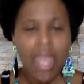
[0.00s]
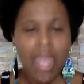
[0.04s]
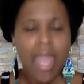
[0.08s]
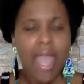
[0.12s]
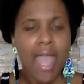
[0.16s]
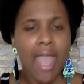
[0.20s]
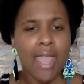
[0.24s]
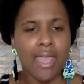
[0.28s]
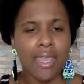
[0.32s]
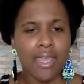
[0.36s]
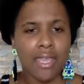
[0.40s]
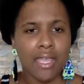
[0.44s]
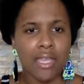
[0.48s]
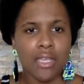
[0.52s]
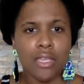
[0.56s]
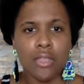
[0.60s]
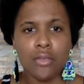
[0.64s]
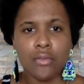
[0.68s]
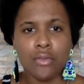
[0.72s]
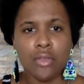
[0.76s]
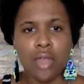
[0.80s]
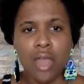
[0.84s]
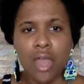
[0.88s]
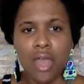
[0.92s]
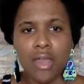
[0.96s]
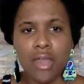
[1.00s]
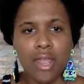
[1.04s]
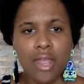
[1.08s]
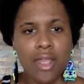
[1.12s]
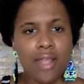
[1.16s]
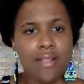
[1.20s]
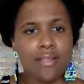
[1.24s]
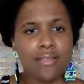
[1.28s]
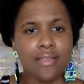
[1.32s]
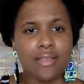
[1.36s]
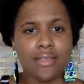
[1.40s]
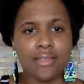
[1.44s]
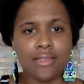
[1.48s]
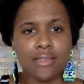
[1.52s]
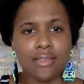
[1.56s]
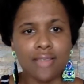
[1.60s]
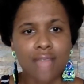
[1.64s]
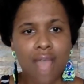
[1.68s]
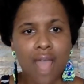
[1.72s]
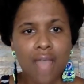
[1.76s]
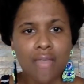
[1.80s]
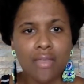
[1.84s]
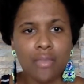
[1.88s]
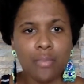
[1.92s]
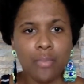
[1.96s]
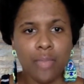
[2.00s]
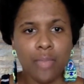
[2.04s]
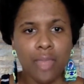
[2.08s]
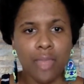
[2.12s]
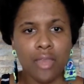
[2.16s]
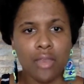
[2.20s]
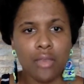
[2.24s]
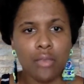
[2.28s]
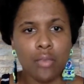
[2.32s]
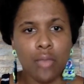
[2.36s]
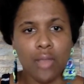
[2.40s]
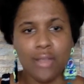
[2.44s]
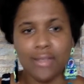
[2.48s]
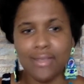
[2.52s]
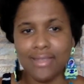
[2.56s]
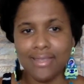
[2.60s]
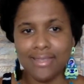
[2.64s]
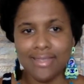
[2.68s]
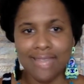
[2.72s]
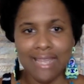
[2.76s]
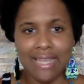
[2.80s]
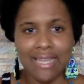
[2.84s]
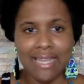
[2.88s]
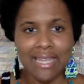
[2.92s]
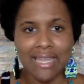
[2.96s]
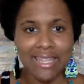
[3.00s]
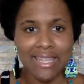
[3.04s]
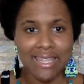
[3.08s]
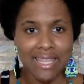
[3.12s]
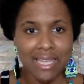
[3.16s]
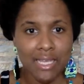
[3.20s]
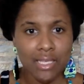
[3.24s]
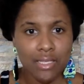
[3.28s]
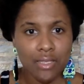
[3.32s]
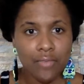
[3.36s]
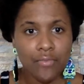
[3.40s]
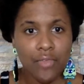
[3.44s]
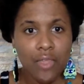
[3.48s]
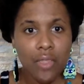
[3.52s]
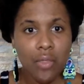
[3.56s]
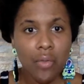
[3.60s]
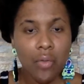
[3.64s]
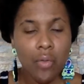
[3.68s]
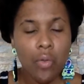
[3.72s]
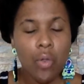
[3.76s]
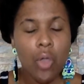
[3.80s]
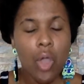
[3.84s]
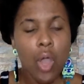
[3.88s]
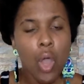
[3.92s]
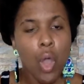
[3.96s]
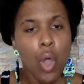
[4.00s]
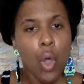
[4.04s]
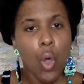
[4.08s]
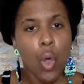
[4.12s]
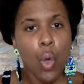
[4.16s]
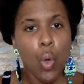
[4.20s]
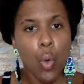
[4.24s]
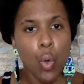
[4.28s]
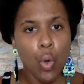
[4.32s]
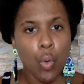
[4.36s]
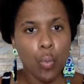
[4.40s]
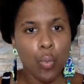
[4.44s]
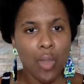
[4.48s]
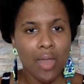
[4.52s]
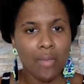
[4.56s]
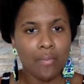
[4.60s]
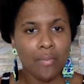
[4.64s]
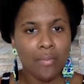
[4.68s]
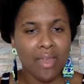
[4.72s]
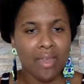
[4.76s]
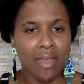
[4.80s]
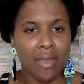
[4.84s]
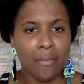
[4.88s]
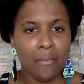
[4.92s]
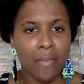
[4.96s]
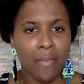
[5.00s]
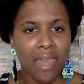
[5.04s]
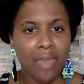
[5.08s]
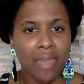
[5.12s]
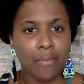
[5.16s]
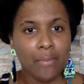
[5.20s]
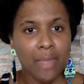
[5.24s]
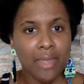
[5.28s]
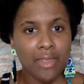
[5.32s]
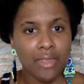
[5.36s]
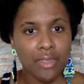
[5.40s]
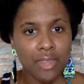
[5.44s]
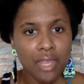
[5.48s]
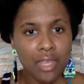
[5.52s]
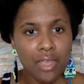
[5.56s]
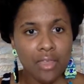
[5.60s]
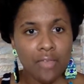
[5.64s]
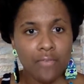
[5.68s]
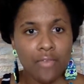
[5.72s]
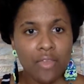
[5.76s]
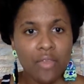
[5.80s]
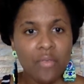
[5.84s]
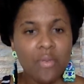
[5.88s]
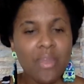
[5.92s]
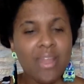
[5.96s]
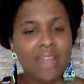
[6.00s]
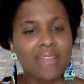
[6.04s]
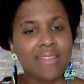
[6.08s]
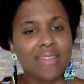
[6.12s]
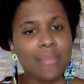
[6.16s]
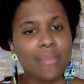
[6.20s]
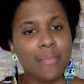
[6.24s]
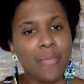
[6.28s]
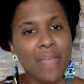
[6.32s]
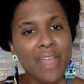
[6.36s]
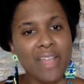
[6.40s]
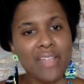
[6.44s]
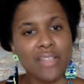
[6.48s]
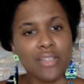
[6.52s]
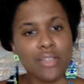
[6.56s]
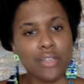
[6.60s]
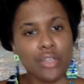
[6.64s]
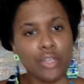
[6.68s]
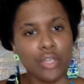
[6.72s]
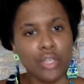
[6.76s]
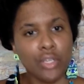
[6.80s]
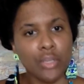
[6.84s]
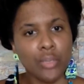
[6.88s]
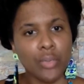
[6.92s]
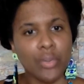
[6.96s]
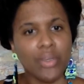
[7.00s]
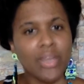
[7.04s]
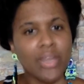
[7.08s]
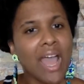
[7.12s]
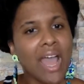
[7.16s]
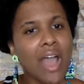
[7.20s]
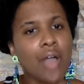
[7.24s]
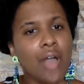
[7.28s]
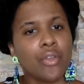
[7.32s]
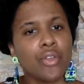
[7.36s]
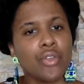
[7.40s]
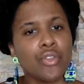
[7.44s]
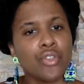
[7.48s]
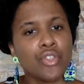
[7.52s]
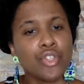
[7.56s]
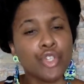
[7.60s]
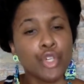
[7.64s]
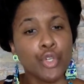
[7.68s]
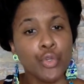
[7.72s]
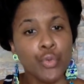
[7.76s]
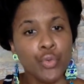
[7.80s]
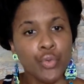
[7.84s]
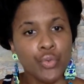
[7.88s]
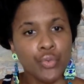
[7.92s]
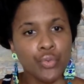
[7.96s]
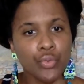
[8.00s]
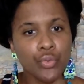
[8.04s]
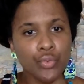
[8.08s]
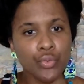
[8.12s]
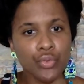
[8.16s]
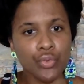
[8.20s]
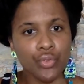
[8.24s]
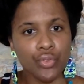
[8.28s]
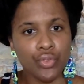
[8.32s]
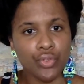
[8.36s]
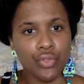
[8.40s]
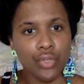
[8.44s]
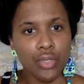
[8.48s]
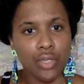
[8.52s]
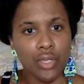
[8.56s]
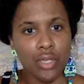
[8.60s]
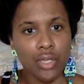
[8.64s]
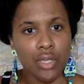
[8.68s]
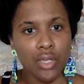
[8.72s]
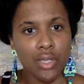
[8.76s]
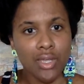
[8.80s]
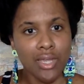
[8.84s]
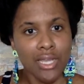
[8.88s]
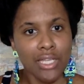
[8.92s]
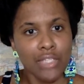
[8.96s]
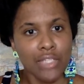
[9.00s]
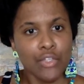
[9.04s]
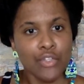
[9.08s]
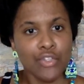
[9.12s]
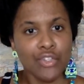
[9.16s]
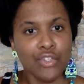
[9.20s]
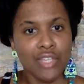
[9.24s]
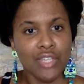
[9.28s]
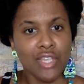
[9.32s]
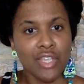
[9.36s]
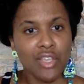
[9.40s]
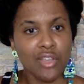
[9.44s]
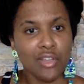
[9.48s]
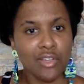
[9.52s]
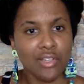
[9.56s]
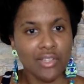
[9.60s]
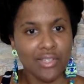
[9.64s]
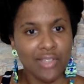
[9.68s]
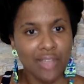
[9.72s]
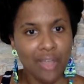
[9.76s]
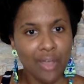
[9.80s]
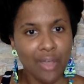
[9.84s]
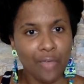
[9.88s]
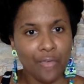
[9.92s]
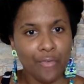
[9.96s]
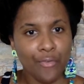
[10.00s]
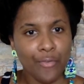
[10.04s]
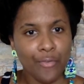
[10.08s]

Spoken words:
I kid you not, it does not depend on what society thinks of you or what a man might think of you. It depends on you and how you choose to see yourself.